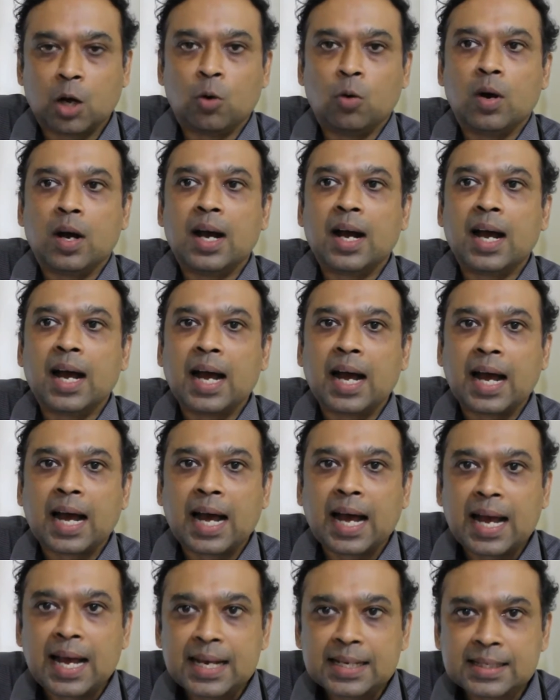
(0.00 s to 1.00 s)
Now,
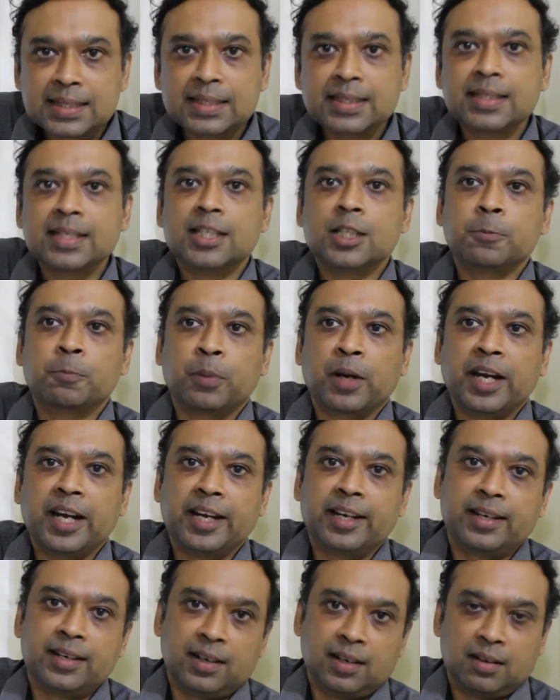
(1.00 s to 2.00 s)
as it is
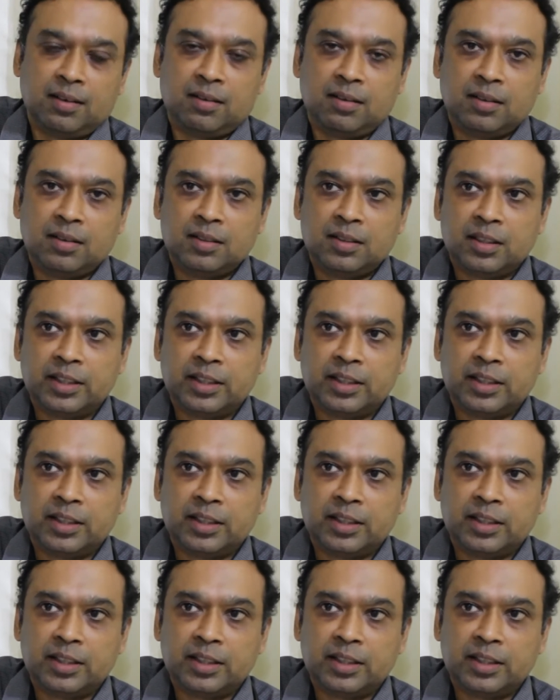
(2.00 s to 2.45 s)
predicted,